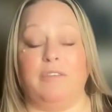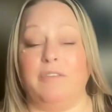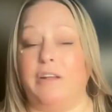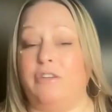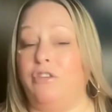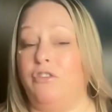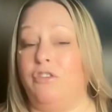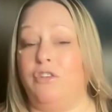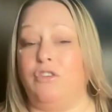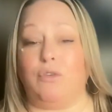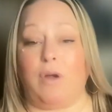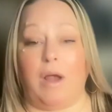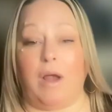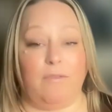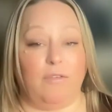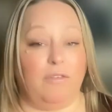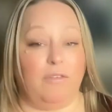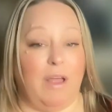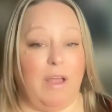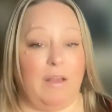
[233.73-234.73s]
such as a
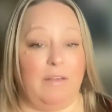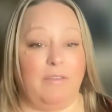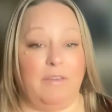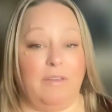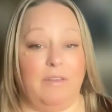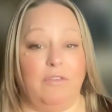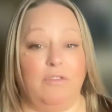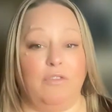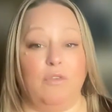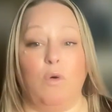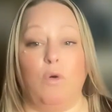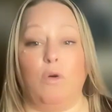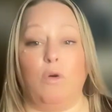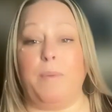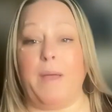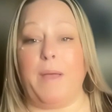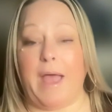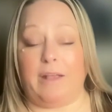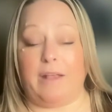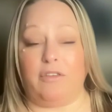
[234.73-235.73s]
driver's license or
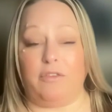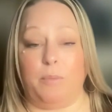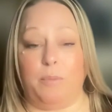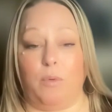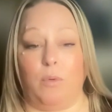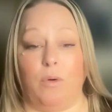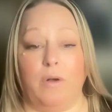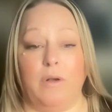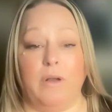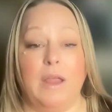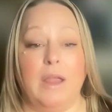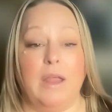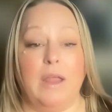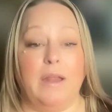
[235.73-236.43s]
passport.